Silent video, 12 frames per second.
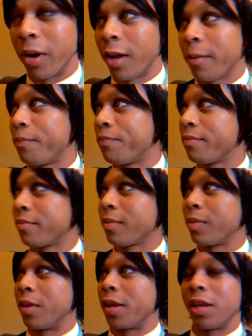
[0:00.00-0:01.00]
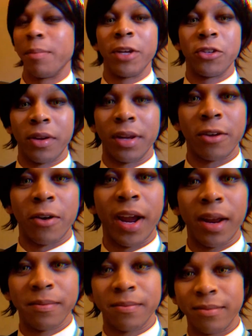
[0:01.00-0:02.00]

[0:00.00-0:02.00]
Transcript: Well, the symmetry is great.